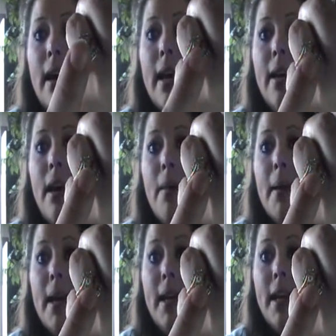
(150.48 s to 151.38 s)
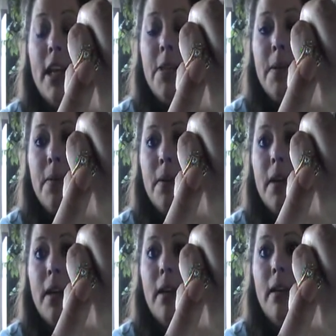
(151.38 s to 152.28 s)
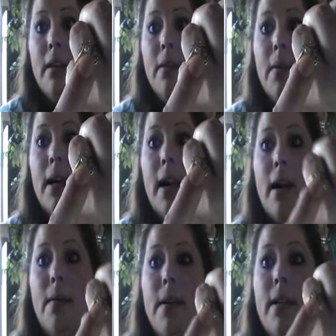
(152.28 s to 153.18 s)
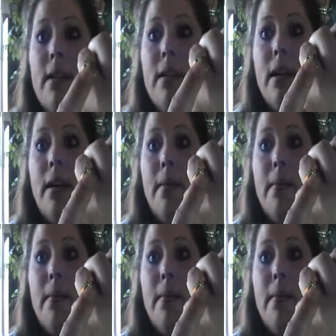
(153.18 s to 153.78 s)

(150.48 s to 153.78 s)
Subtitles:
I got my engagement ring when I was